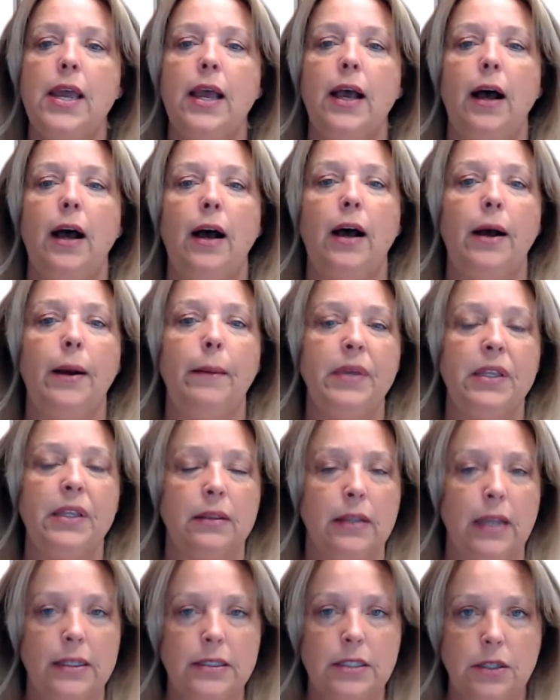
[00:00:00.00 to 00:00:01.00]

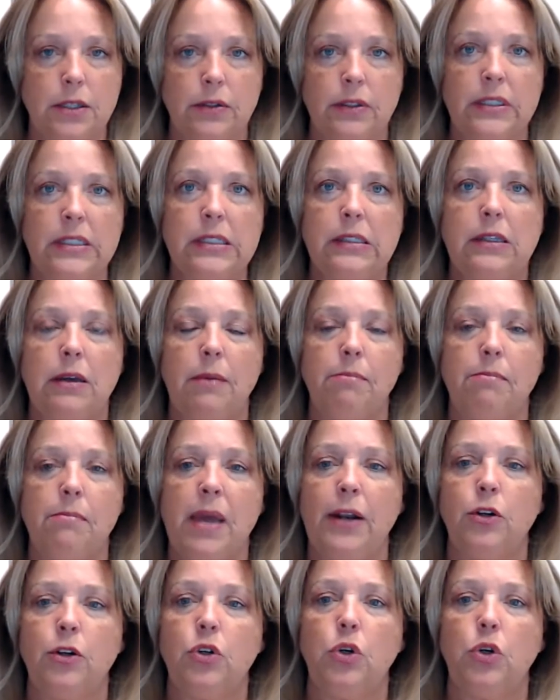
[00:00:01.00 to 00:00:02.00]
unless there is some
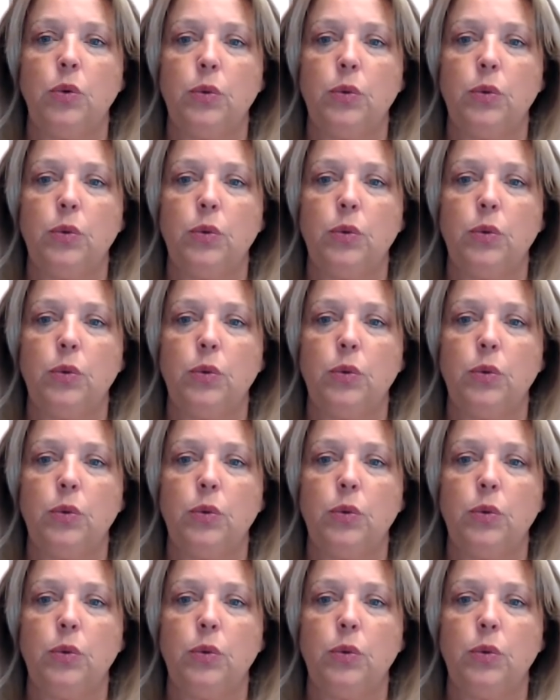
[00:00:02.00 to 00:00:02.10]
medical